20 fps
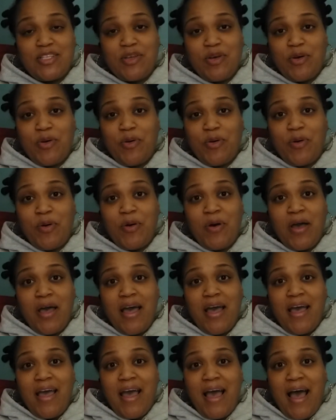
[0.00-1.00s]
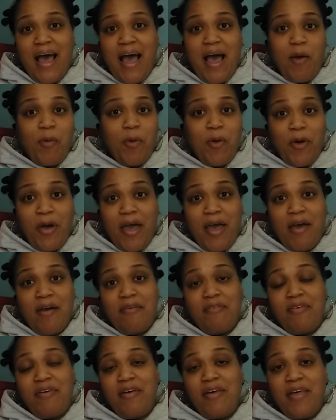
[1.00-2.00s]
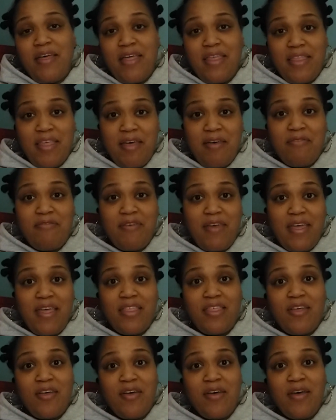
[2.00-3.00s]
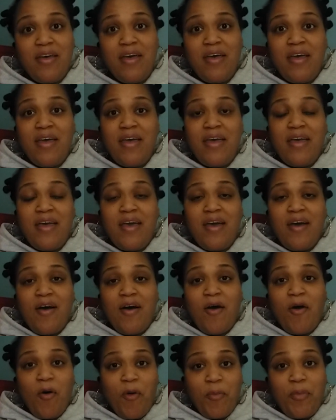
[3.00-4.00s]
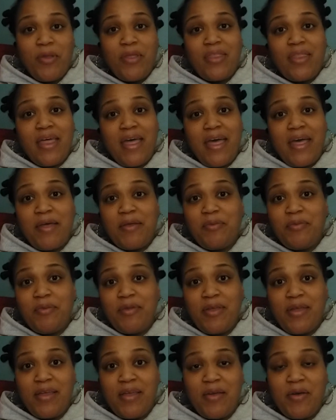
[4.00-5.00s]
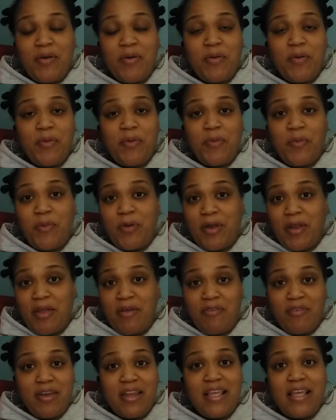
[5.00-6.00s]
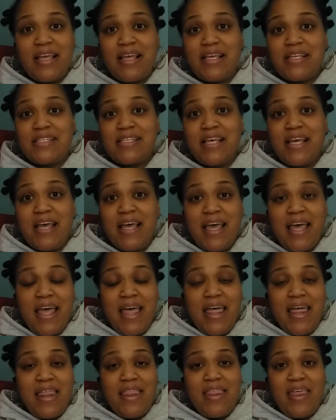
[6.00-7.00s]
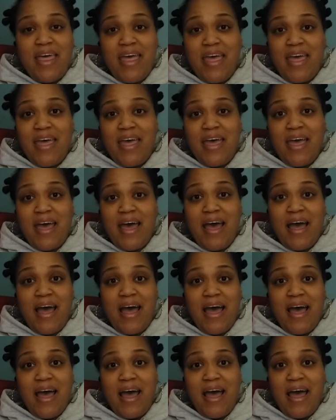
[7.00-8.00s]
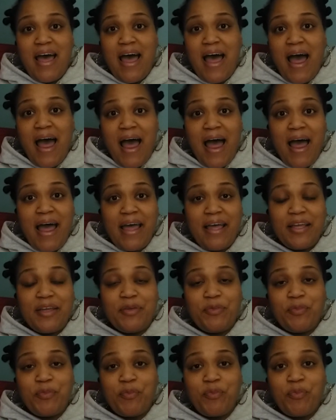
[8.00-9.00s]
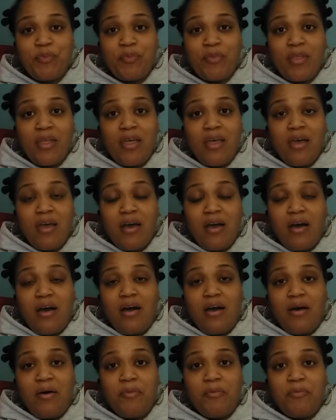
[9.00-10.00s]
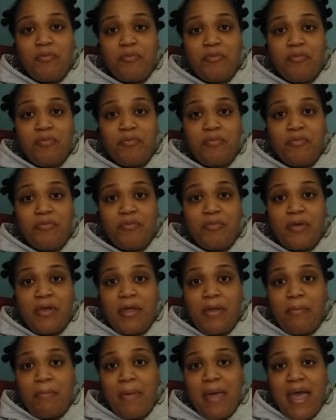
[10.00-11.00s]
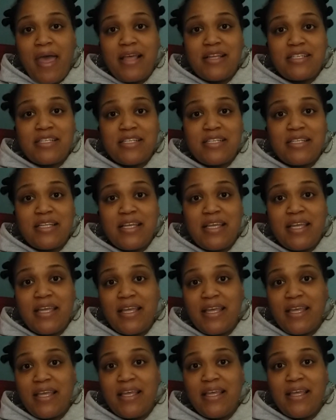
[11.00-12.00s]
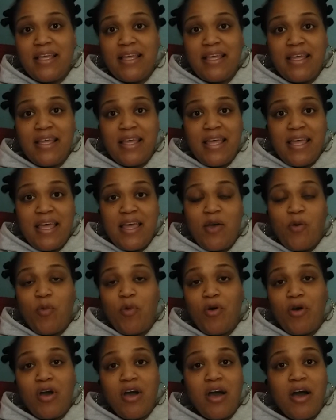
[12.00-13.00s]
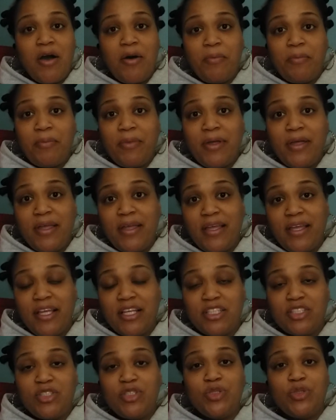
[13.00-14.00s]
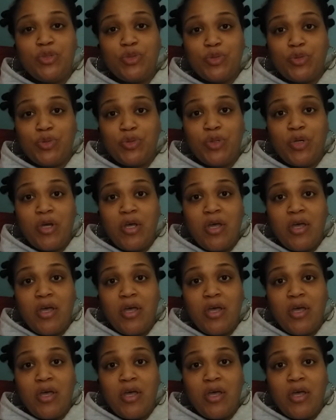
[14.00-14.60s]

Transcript: So, I will have that faith hoping that whatever it is that I um, imagine will come into